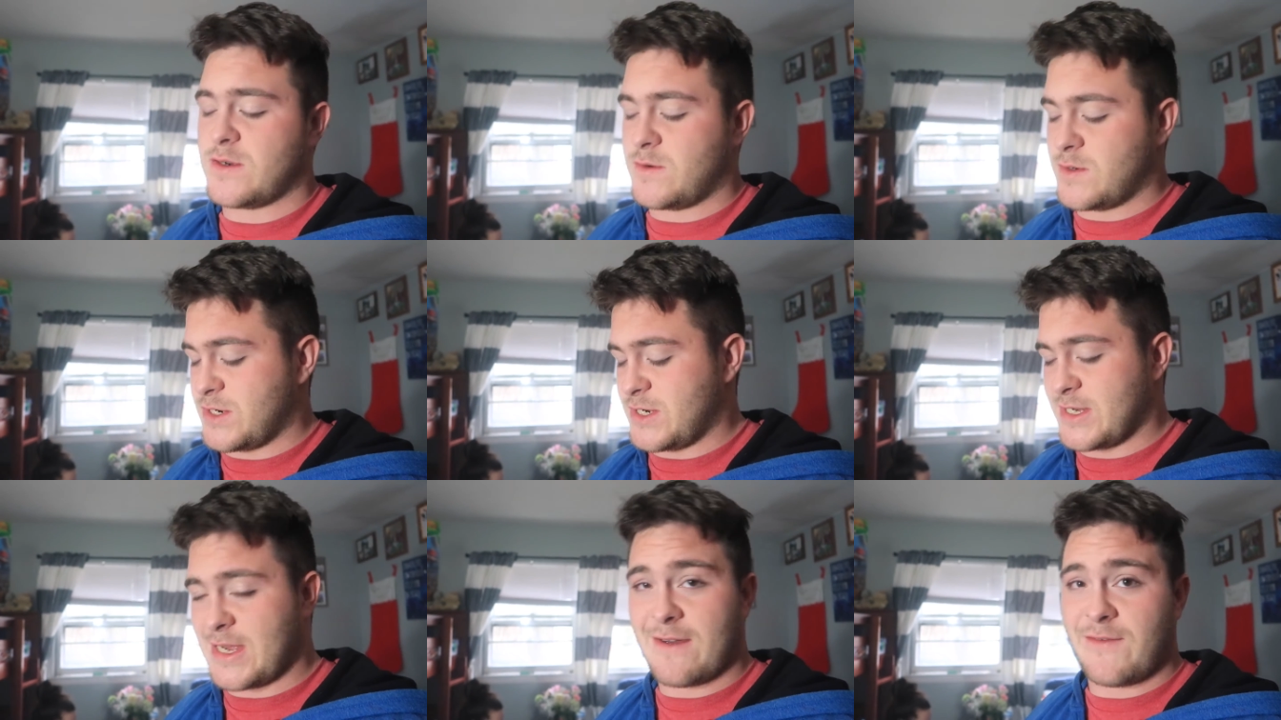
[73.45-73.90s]

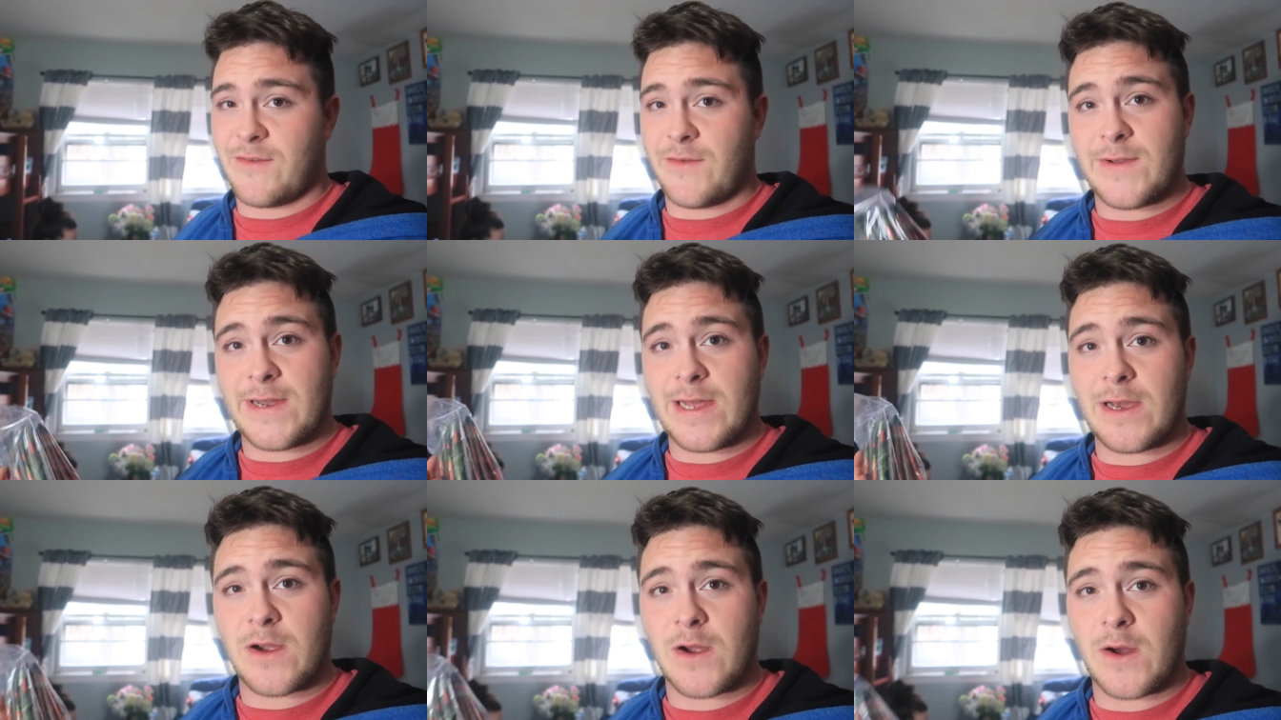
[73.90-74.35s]
so we'll just have
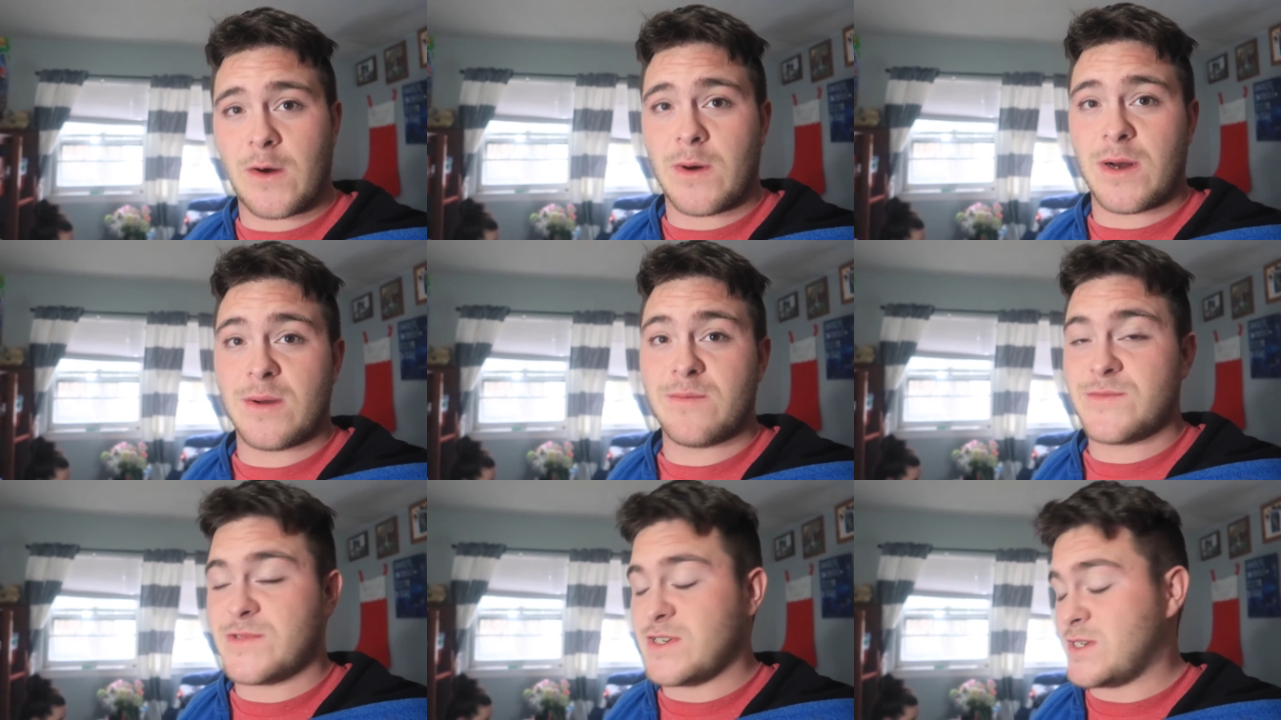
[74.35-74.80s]
a video
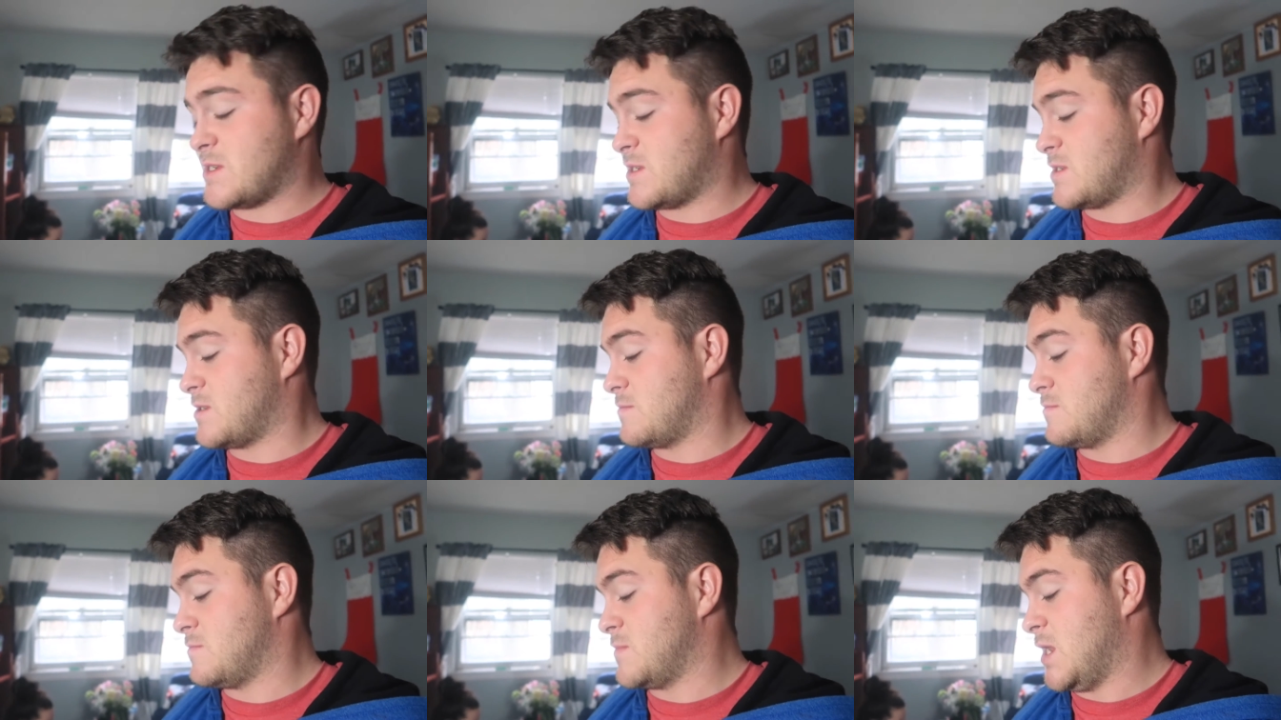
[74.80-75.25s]
go up
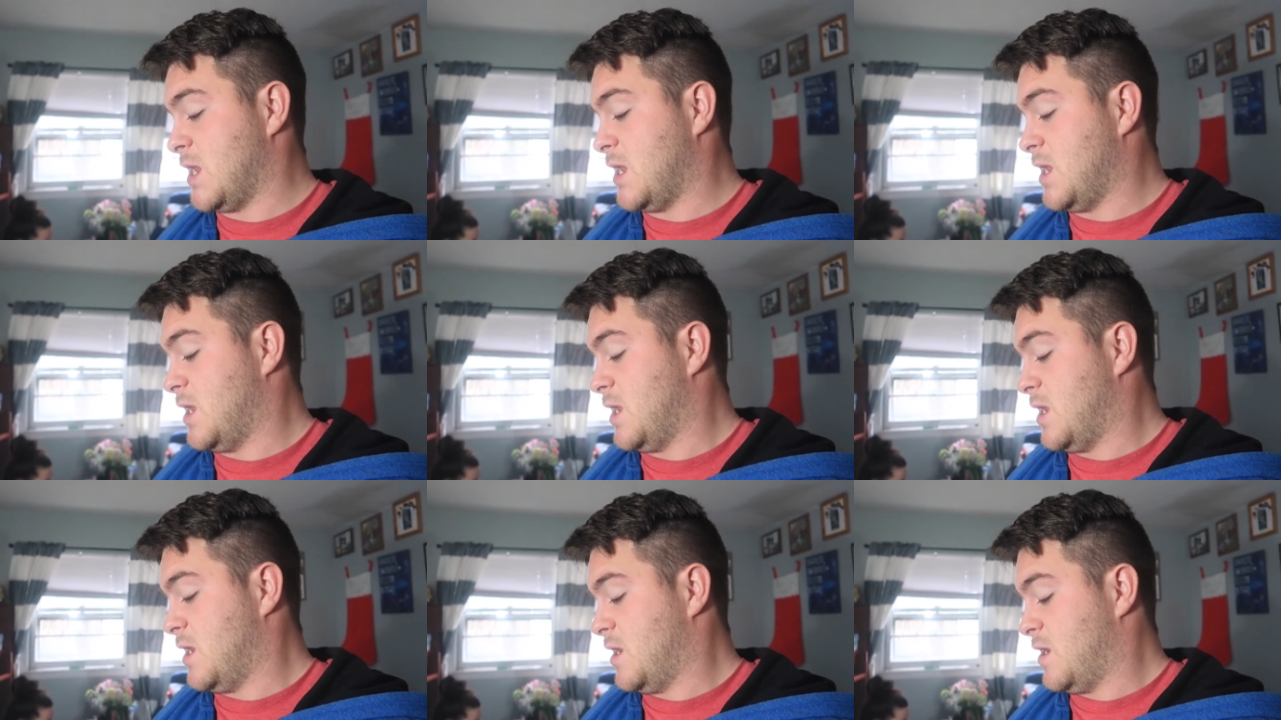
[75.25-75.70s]
just
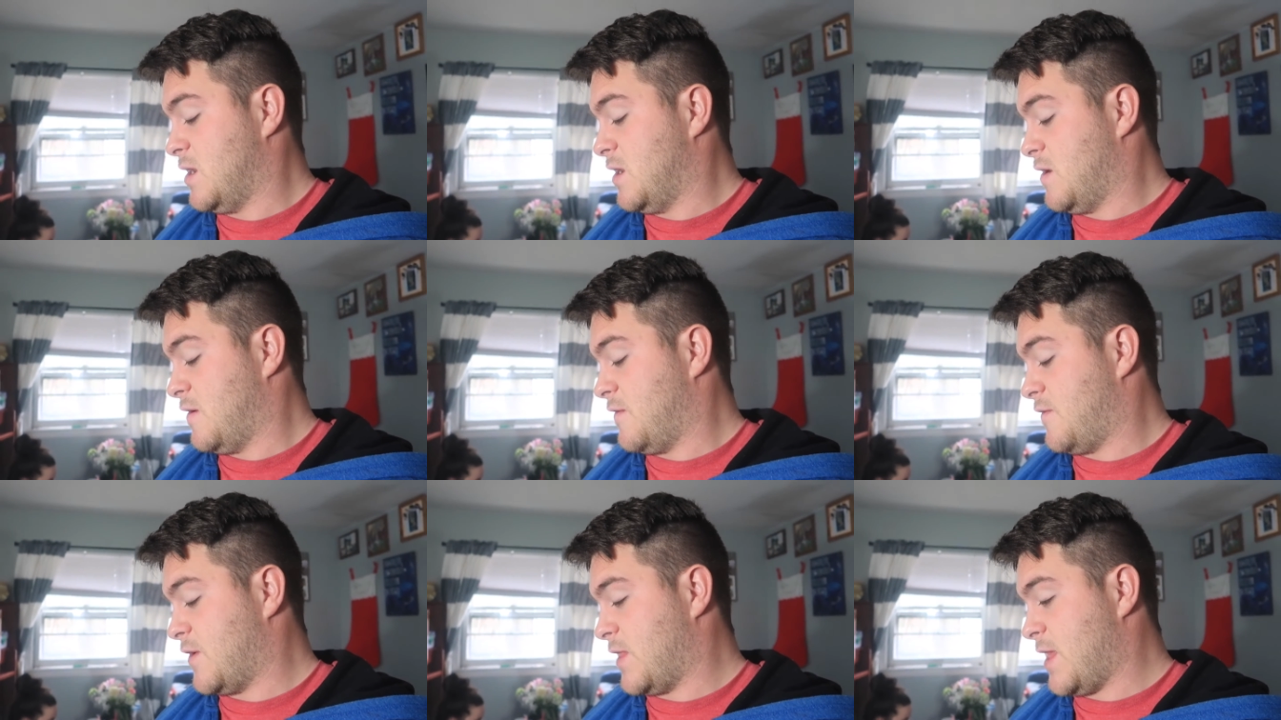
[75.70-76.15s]

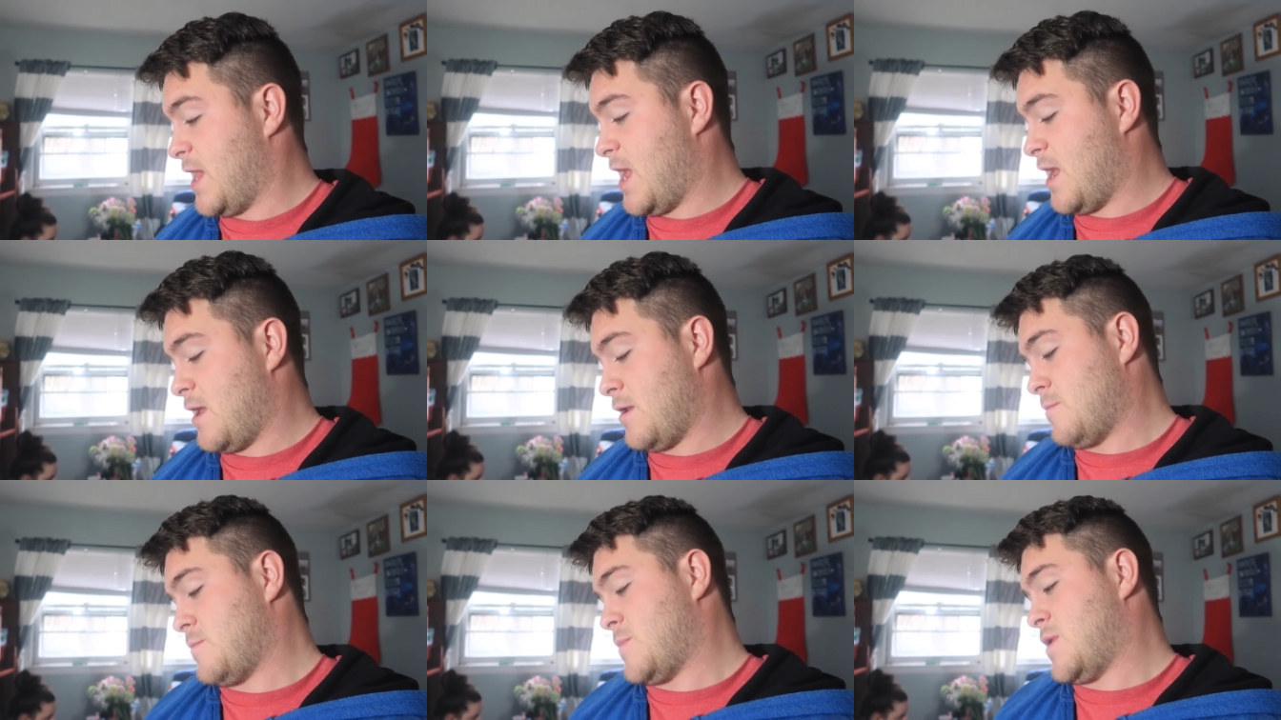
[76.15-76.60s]
for
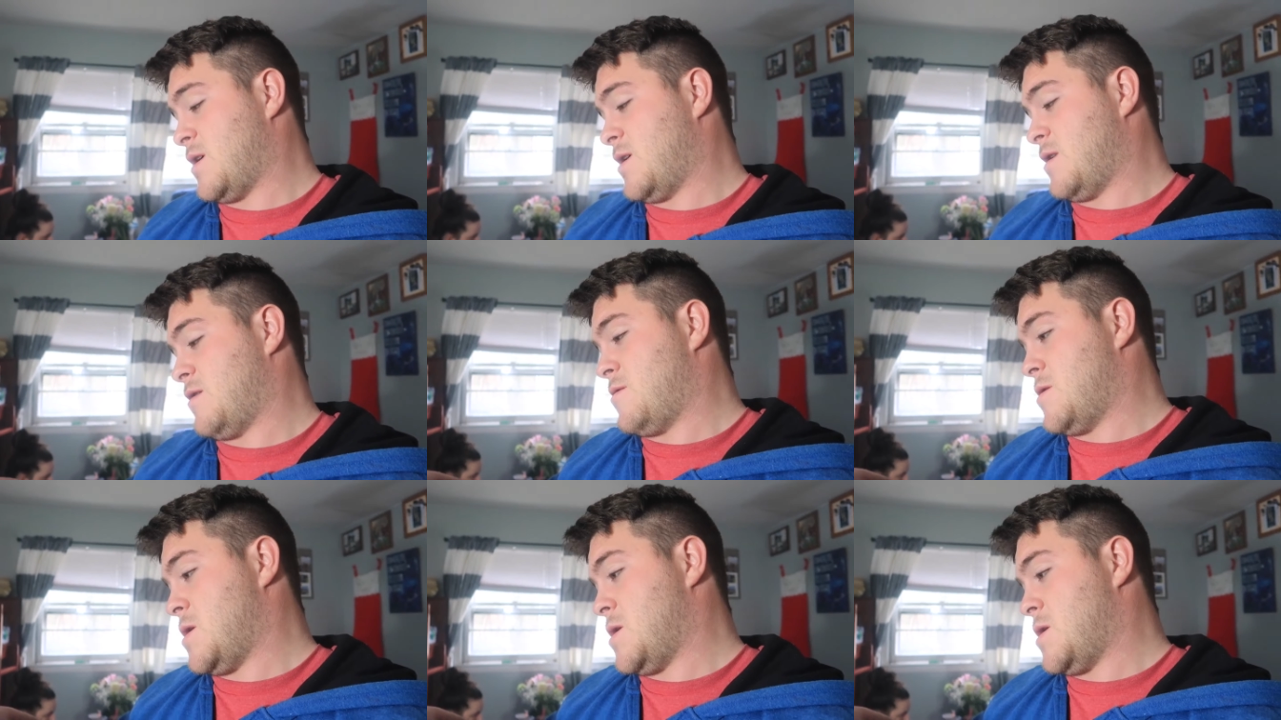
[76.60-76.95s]
that. But